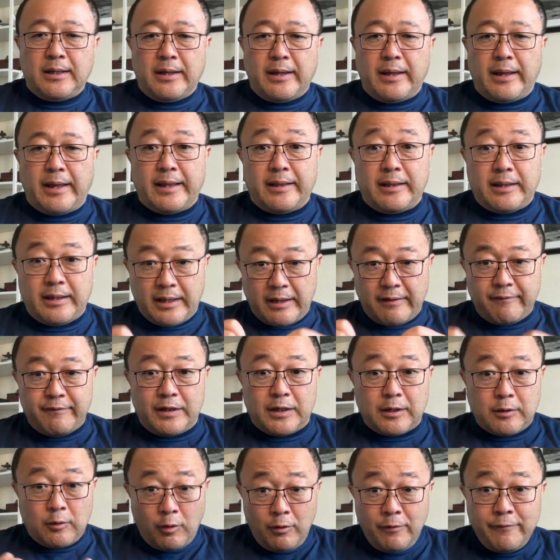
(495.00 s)
and they have the
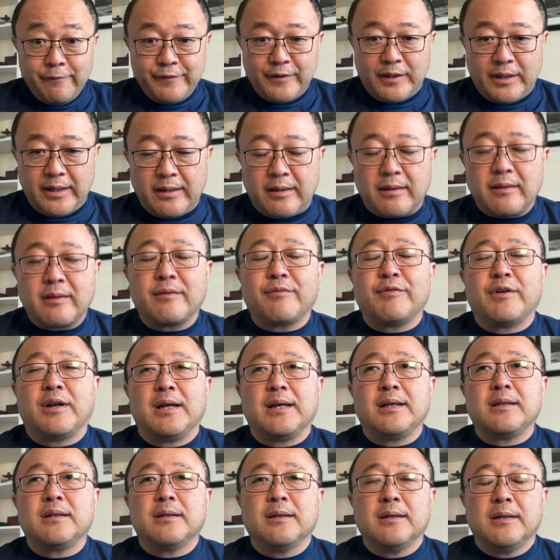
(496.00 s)
confidence,
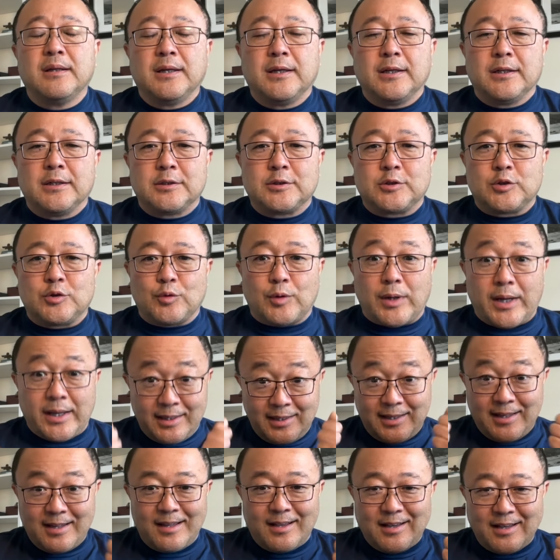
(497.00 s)
right, to
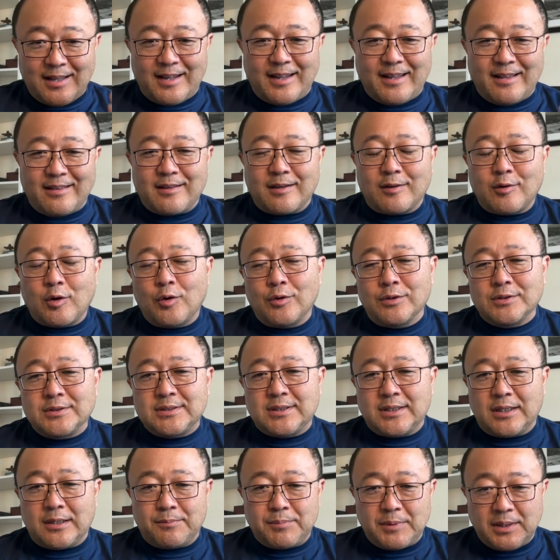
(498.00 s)
idealize a
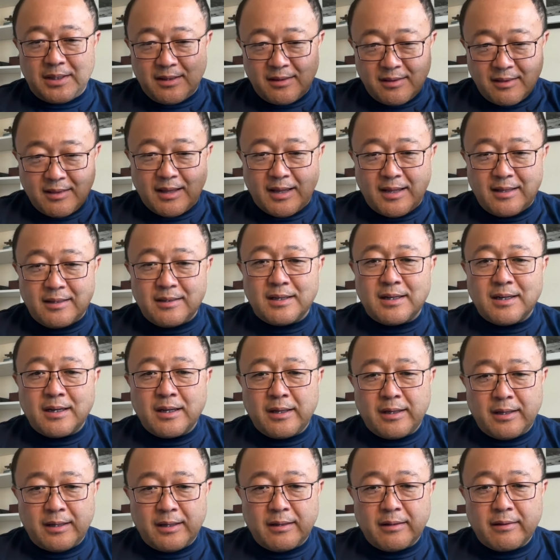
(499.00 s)
concept inside their
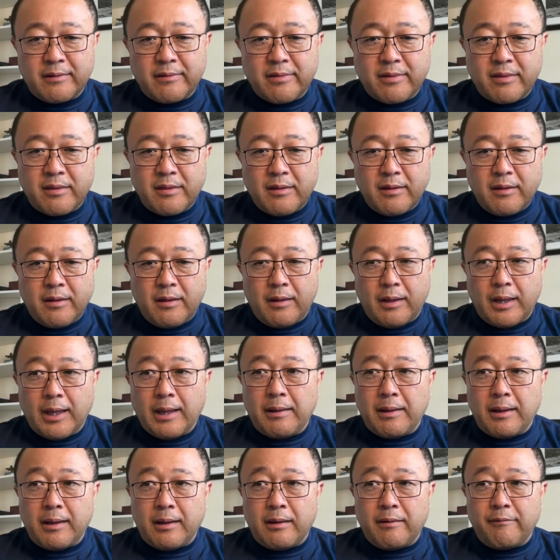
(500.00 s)
heads
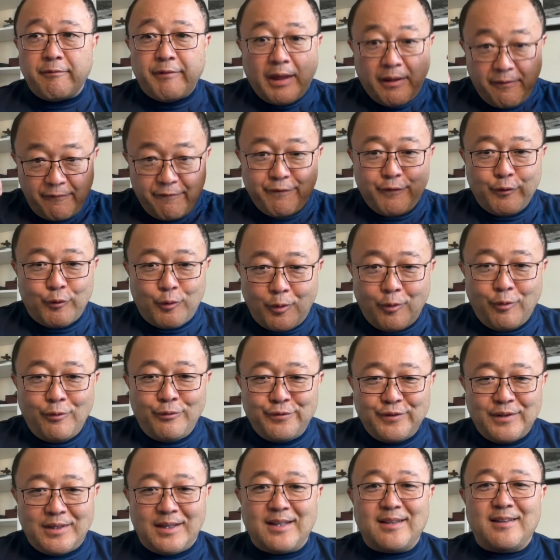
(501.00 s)
and feel
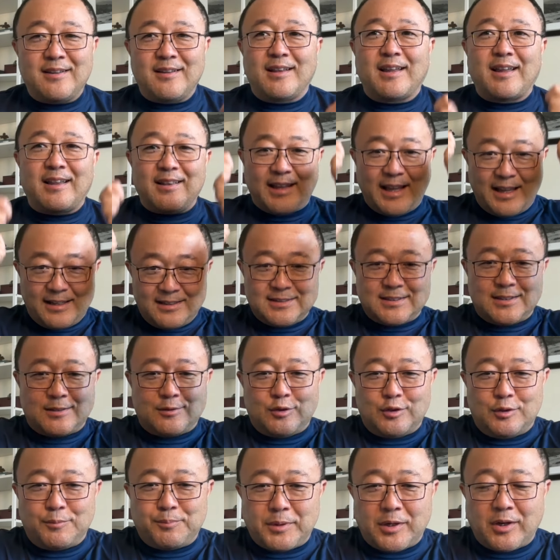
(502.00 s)
confident that that's a
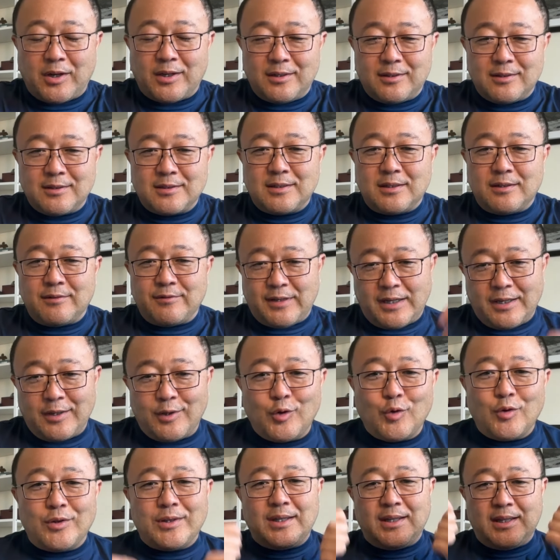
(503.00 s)
good product, right?
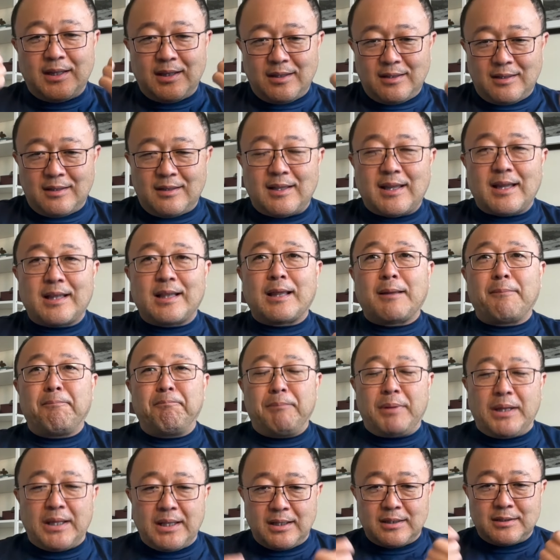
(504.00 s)
You need that
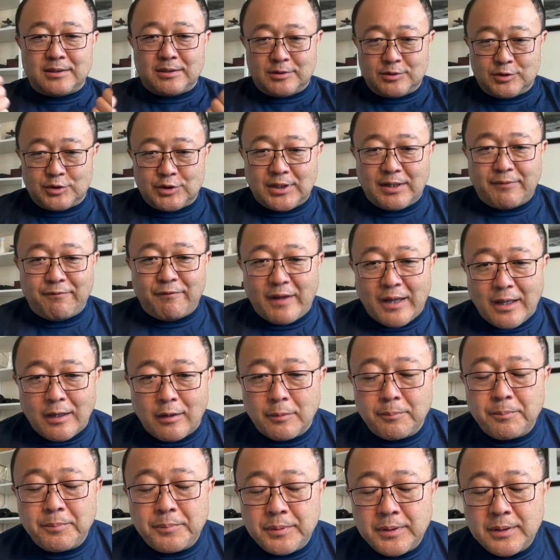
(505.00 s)
ability to
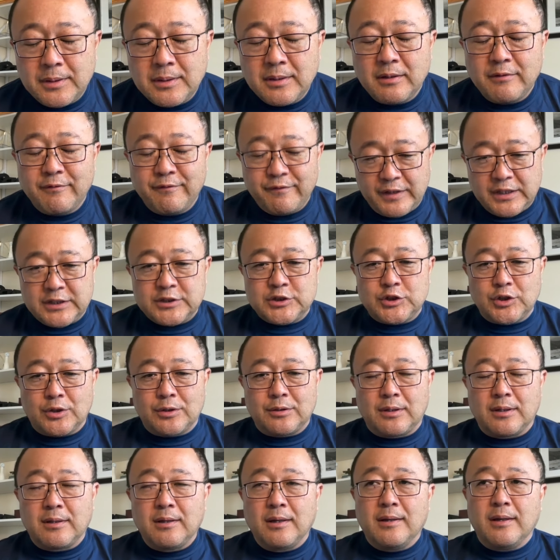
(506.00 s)
develop
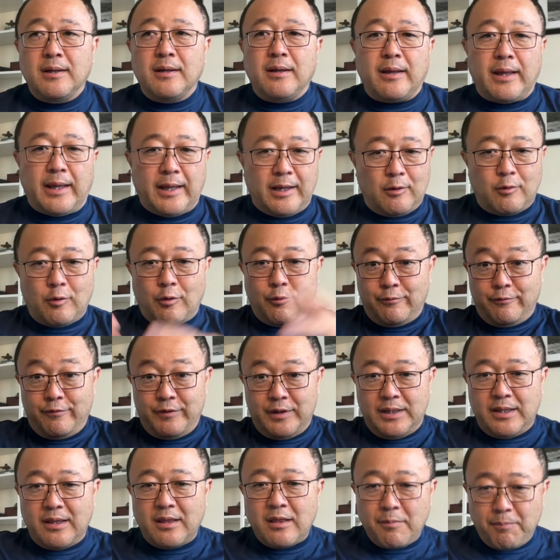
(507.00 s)
vision and
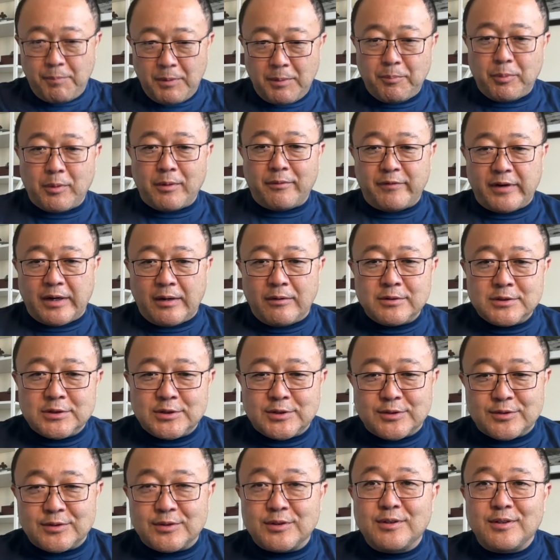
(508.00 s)
convince people around
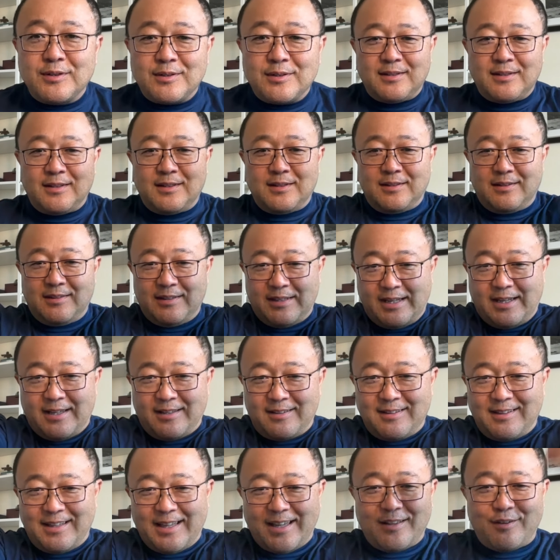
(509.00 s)
you
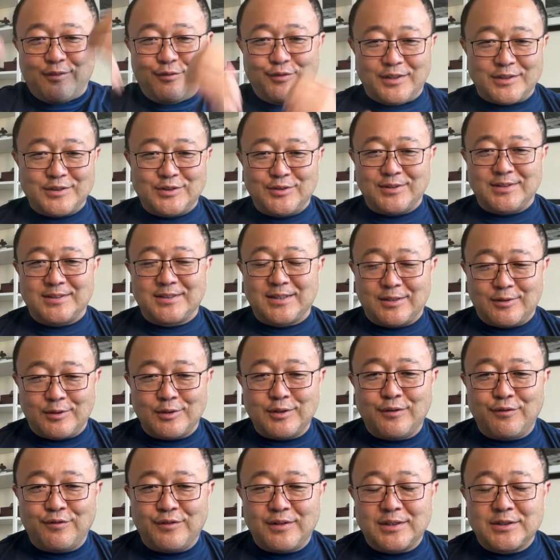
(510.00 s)
that that vision is a
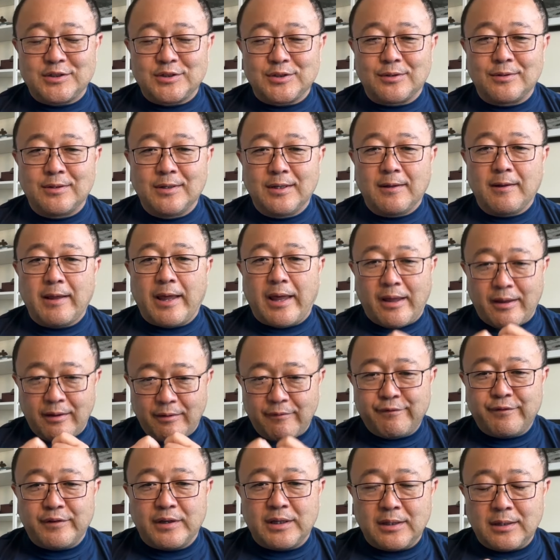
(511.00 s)
good vision.
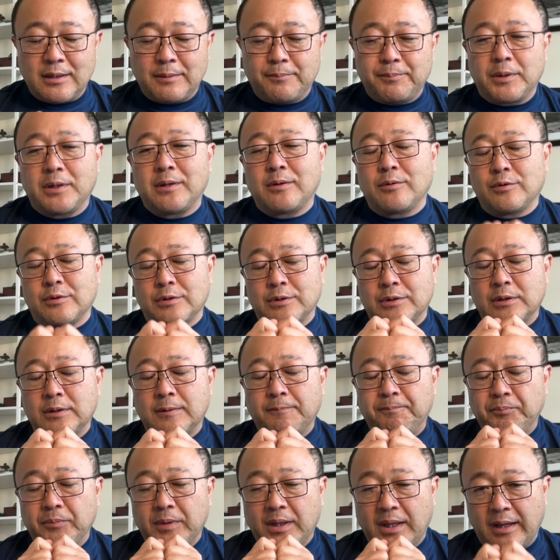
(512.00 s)
Every entrepreneur,
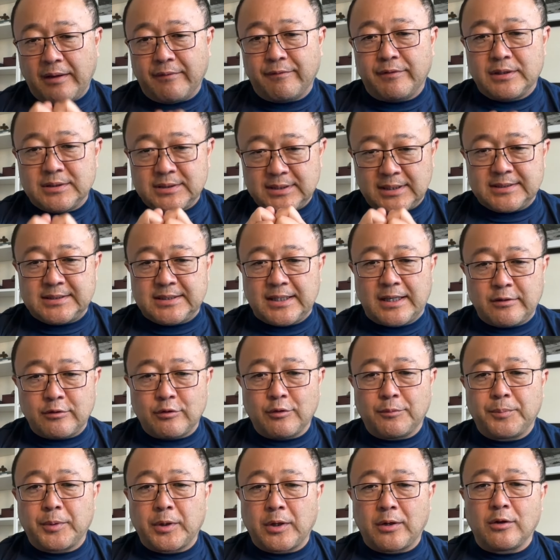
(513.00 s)
every successful
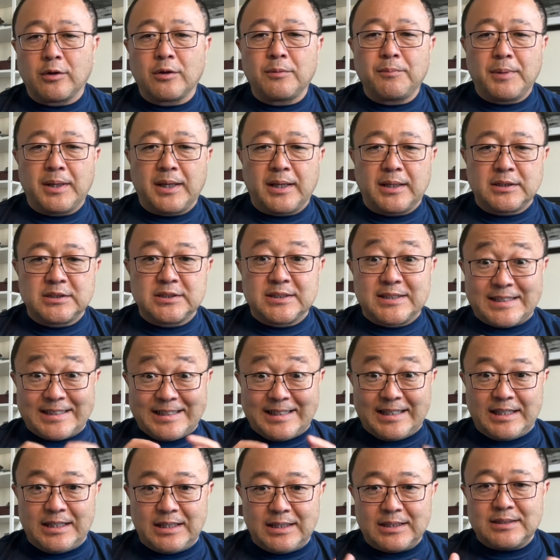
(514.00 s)
product manager
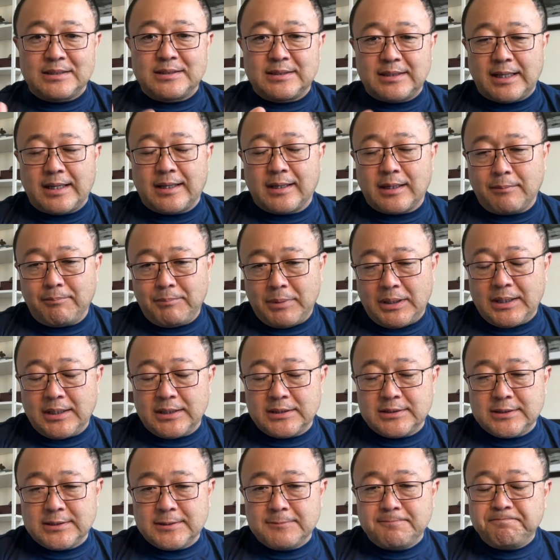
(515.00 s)
needs that
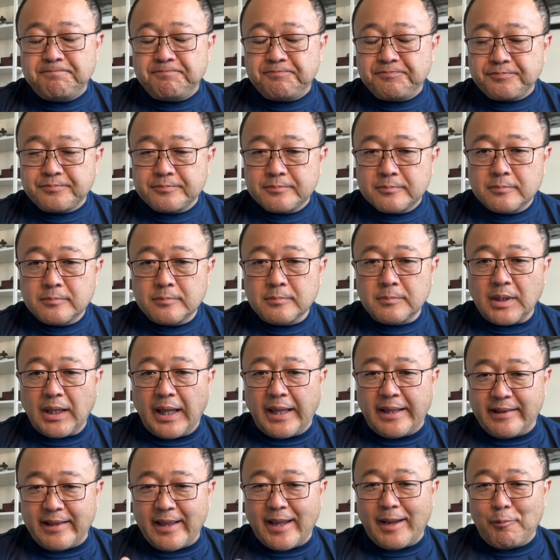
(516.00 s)
ability.
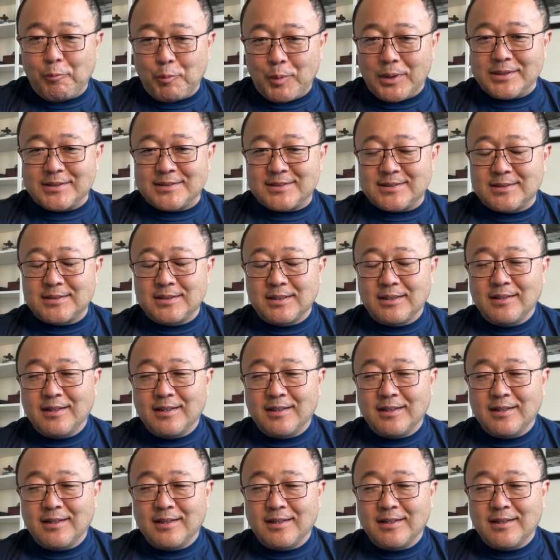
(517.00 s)
And then once